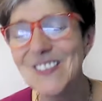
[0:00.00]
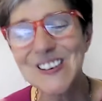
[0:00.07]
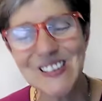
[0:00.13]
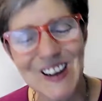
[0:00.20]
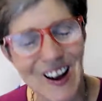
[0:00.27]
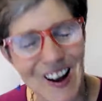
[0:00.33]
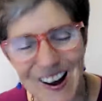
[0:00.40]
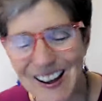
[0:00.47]
what we're
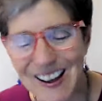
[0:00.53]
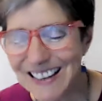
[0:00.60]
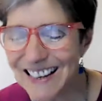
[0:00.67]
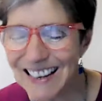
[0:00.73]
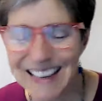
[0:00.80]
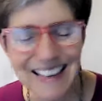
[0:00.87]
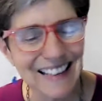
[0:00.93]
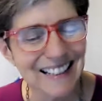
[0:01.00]

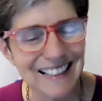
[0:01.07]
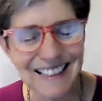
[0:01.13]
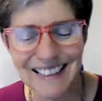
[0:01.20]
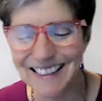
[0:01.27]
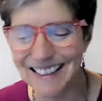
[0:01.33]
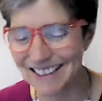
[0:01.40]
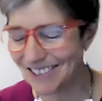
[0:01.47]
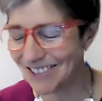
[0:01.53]
taught
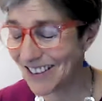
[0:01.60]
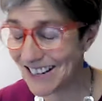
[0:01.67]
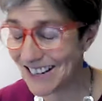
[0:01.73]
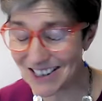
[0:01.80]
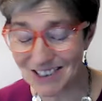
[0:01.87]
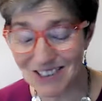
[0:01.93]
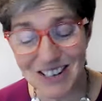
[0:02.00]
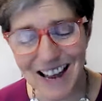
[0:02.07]
in
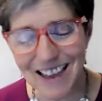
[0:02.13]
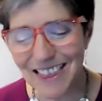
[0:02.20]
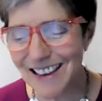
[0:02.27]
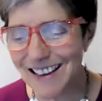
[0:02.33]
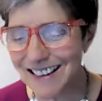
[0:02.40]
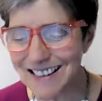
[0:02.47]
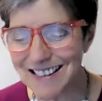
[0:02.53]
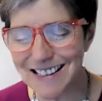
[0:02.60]
research
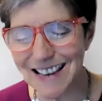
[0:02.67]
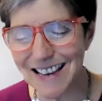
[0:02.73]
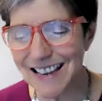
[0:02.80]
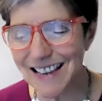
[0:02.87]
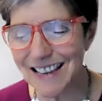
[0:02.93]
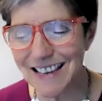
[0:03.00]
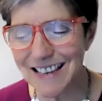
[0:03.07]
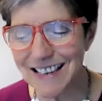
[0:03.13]
ethics
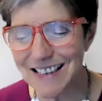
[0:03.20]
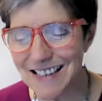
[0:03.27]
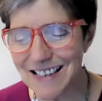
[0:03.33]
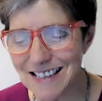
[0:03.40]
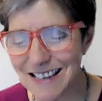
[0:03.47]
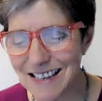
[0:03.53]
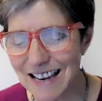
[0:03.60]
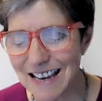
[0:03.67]

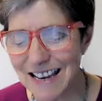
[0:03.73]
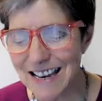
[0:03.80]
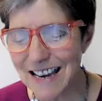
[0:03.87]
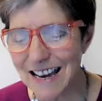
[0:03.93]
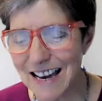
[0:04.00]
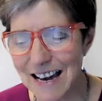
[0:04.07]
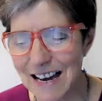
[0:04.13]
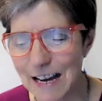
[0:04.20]
is
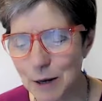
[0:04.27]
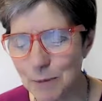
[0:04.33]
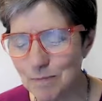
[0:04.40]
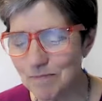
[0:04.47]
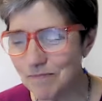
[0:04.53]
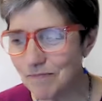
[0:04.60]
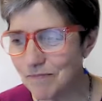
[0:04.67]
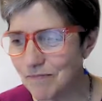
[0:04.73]

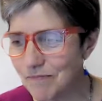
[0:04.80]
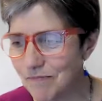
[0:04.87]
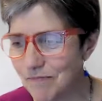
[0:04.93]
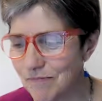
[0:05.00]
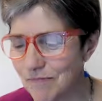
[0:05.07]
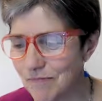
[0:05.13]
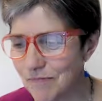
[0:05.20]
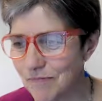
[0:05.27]
um,
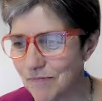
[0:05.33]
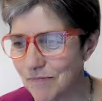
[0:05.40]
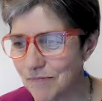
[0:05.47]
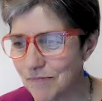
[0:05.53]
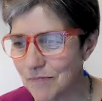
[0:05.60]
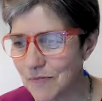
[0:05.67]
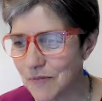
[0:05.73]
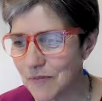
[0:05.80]

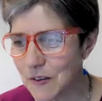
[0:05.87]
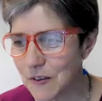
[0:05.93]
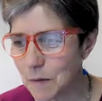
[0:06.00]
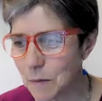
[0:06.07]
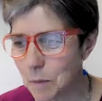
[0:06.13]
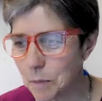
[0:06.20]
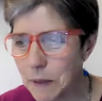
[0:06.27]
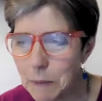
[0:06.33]

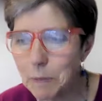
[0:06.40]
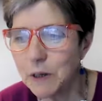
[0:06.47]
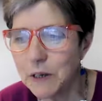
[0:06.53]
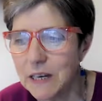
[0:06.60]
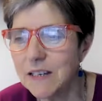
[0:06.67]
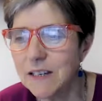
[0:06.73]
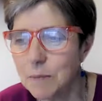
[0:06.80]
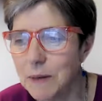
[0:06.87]
people
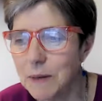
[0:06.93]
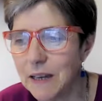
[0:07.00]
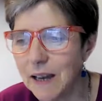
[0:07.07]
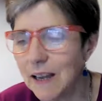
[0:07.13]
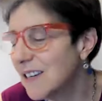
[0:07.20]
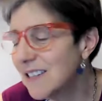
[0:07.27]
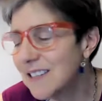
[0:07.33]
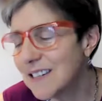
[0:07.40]
need to
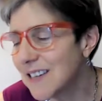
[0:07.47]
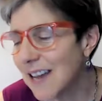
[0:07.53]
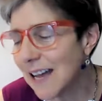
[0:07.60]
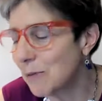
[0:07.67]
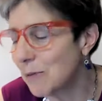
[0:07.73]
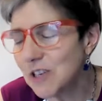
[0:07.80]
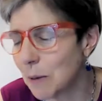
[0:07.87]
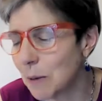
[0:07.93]
be, it's
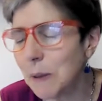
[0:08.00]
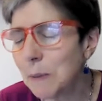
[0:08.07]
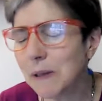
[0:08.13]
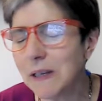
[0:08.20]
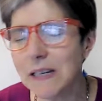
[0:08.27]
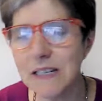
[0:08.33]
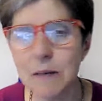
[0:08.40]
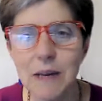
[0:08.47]
exactly what you said,
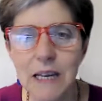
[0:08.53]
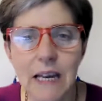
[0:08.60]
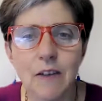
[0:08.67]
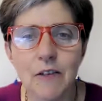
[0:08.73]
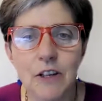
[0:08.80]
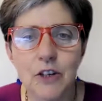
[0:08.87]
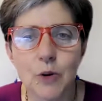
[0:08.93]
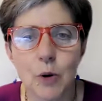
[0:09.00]
people need to be
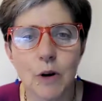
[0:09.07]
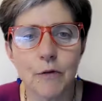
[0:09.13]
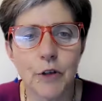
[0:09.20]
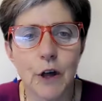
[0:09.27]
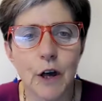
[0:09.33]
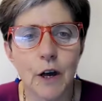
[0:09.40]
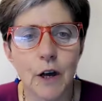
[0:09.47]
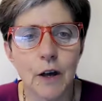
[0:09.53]
given sort
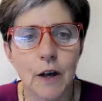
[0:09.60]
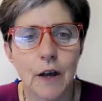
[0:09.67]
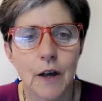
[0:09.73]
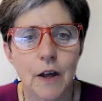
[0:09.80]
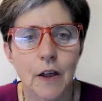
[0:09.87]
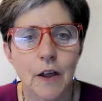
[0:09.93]
of the,